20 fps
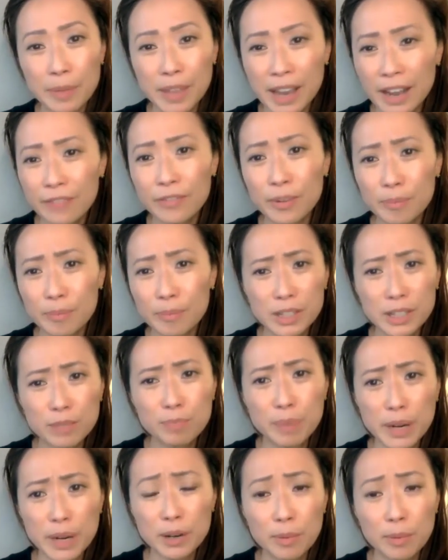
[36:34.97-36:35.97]
But they have a much
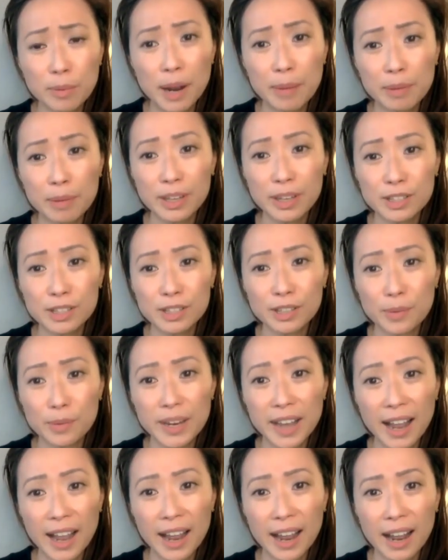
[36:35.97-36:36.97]
bigger population than
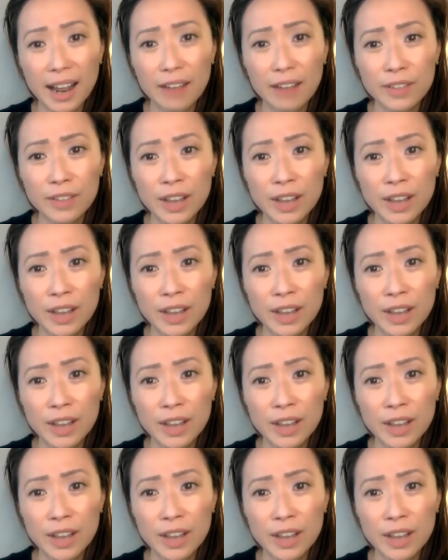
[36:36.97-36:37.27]
we have.